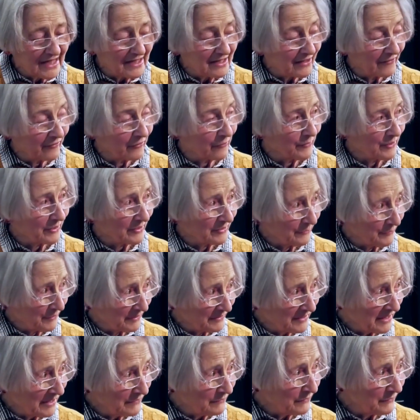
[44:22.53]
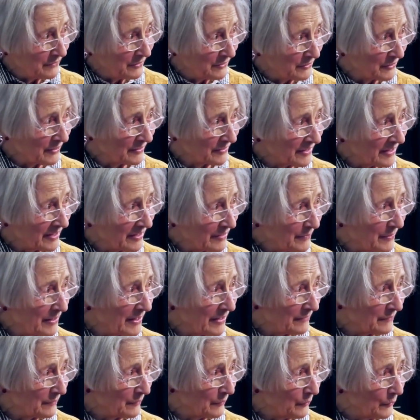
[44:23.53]
government, but then we're talking mm -hmm. about
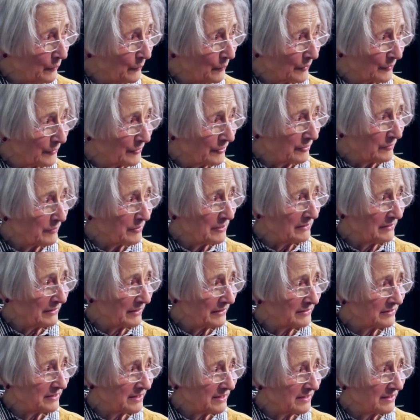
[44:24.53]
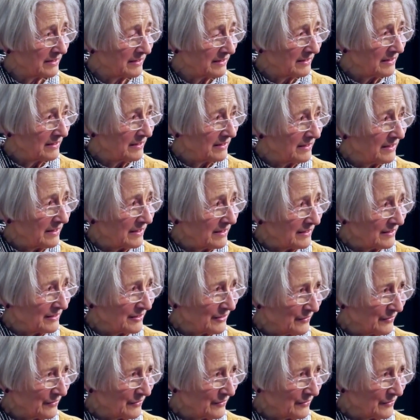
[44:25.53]
who we're going to be electing federal,